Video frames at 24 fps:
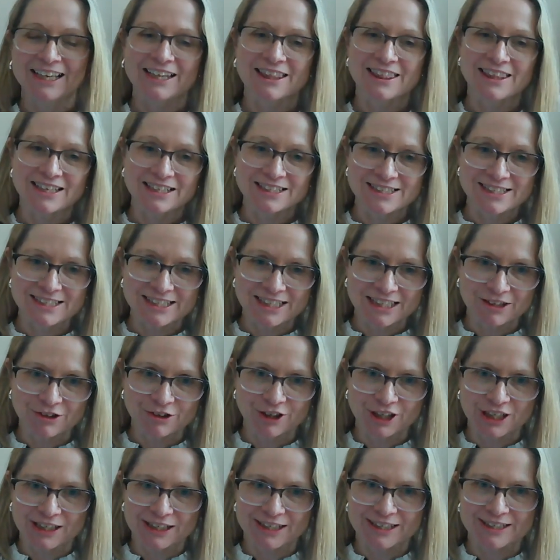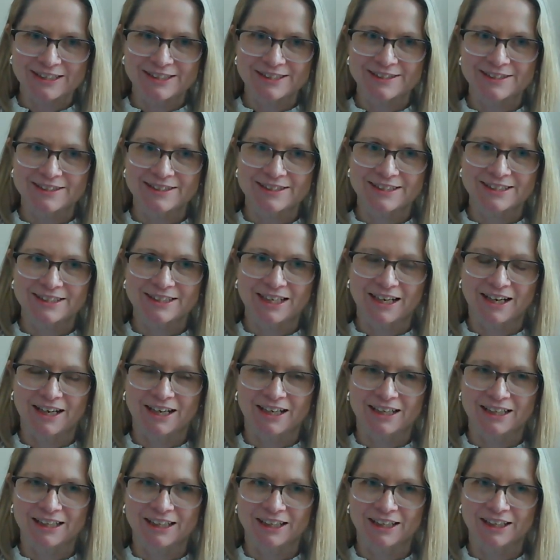the decreased
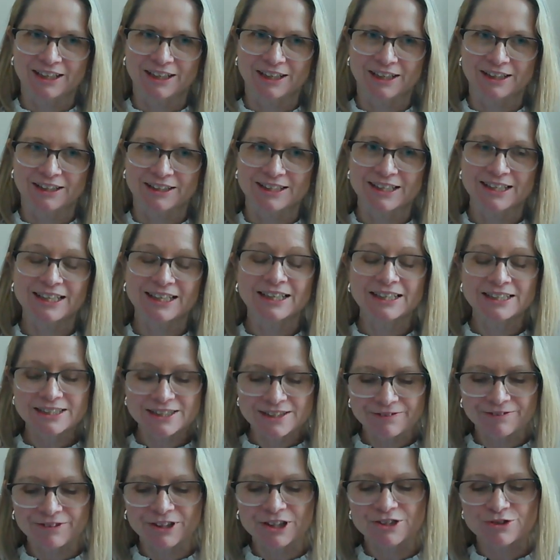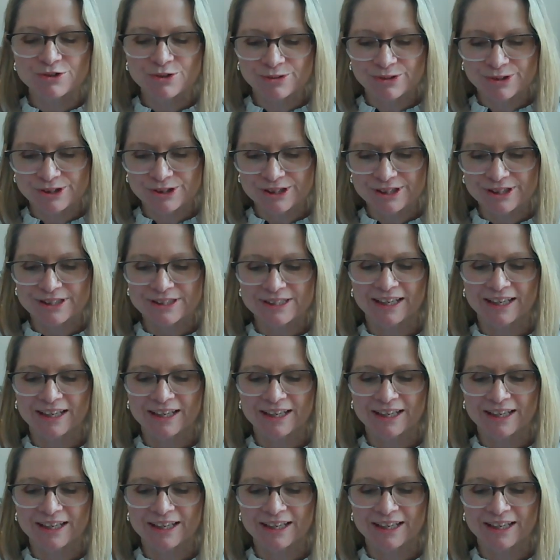individual